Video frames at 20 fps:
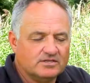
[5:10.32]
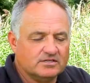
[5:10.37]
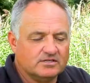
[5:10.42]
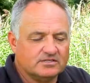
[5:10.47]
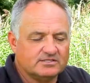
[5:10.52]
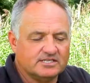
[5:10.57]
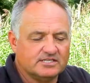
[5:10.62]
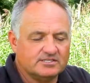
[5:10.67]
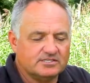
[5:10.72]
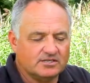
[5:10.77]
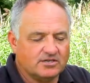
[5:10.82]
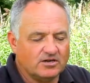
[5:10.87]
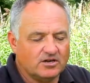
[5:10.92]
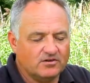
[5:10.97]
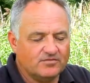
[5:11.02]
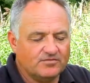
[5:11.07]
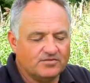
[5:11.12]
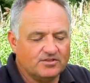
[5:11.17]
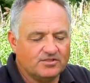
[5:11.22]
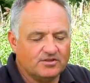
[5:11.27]
then I tend to
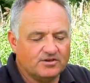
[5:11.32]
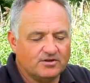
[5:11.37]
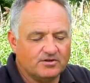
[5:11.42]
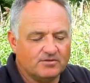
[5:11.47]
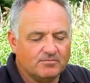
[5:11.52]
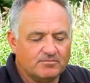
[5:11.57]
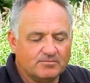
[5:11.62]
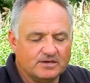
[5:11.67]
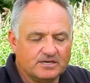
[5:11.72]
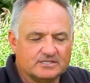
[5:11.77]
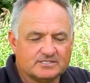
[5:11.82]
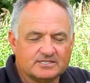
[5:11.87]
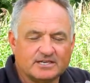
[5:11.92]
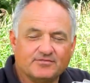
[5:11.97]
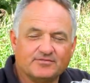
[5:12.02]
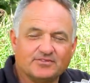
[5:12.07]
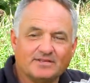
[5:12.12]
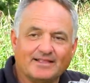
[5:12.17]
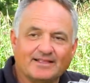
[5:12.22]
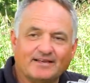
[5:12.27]
go for the
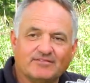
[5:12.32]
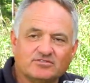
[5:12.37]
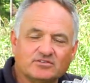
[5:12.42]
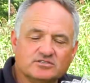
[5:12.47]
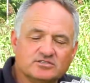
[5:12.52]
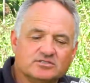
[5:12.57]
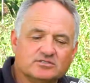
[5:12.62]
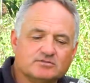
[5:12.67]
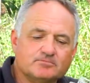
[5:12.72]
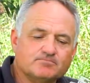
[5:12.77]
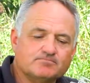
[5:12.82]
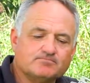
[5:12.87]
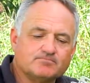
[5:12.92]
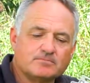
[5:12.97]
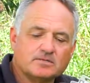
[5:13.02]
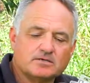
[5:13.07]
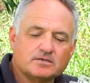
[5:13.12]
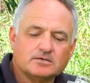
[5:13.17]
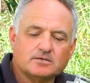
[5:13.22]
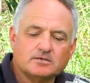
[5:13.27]
B711s.
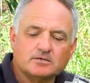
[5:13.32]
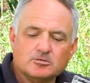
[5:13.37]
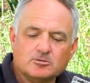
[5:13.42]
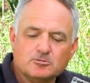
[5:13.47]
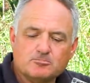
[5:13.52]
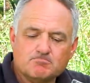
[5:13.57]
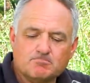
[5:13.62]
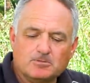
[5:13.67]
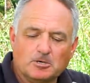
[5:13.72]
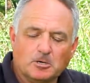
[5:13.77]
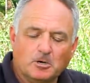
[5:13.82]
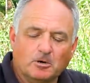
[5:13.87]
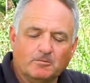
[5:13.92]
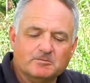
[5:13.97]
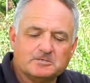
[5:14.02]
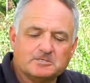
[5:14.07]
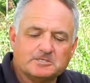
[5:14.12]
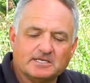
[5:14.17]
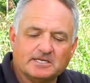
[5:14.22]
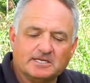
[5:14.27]
But
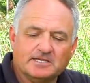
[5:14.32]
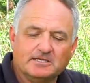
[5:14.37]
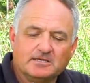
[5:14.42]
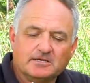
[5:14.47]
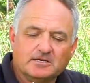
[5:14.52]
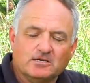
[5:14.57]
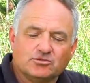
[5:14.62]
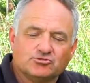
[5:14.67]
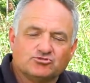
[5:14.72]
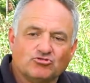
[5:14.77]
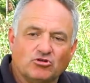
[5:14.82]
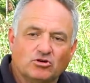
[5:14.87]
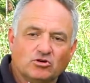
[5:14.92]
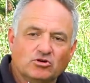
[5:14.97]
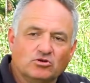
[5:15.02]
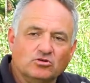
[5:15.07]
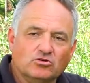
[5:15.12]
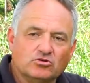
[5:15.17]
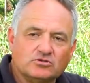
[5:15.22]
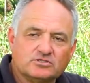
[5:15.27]
obviously
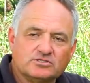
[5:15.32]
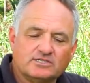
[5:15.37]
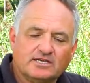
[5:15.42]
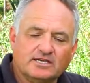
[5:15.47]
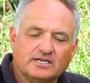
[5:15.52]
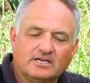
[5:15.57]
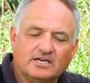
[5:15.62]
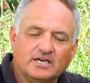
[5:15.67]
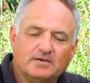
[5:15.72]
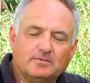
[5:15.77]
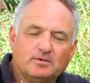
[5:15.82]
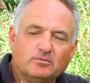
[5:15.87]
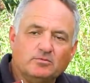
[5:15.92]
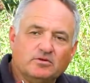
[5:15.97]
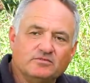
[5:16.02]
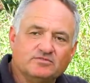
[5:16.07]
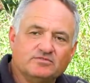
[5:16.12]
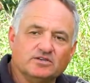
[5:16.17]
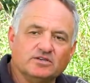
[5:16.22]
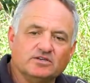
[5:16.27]
stronger hooks in keeping
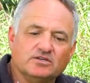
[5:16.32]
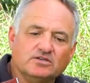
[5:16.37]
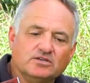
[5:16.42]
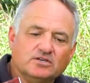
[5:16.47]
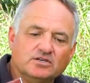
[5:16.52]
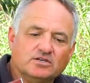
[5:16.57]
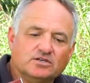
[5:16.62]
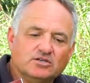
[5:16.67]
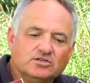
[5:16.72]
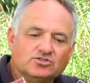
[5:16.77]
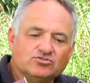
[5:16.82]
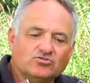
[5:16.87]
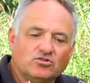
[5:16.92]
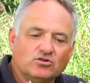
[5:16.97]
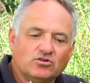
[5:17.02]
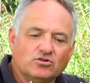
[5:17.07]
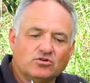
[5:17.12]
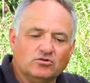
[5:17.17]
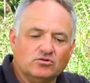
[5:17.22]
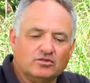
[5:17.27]
with the
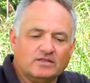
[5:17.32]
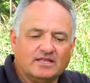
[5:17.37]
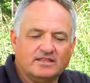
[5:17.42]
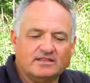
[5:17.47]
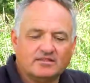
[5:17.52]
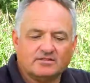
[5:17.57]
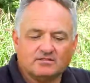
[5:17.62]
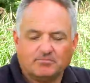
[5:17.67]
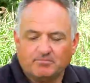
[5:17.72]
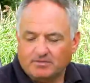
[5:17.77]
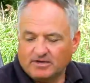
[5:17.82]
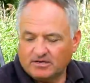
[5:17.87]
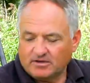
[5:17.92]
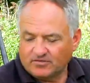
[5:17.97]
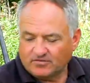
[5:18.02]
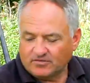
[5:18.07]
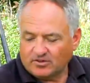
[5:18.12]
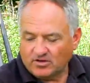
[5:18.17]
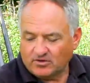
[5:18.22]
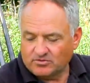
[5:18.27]
stronger hook lengths and
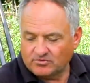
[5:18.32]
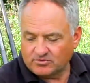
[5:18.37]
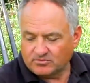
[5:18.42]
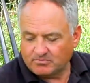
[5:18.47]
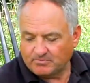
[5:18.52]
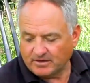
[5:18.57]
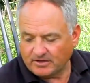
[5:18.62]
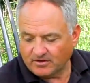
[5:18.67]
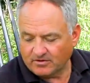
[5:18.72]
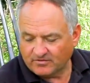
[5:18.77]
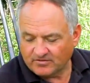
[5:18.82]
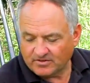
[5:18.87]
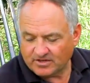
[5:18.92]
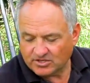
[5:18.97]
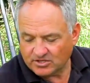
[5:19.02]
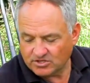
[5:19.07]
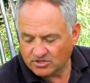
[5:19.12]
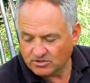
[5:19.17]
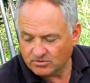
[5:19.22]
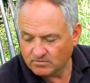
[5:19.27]
bigger floats, bigger
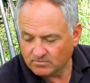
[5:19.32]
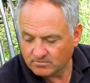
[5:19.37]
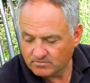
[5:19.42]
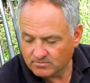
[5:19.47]
fish.